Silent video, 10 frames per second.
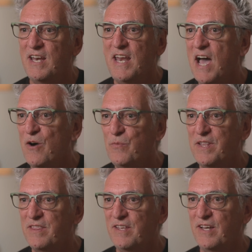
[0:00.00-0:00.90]
Now
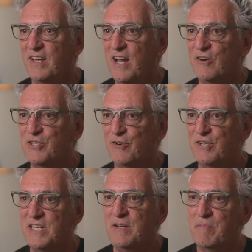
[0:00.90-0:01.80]
with the air
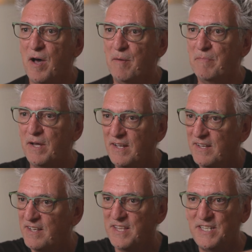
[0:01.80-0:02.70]
source heat pump,
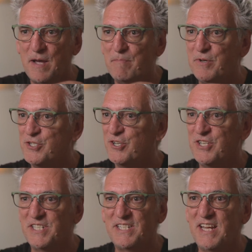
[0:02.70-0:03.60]
the temperature
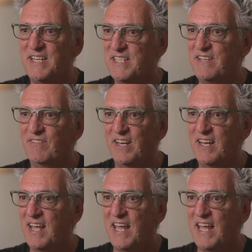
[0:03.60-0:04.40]
just stays even.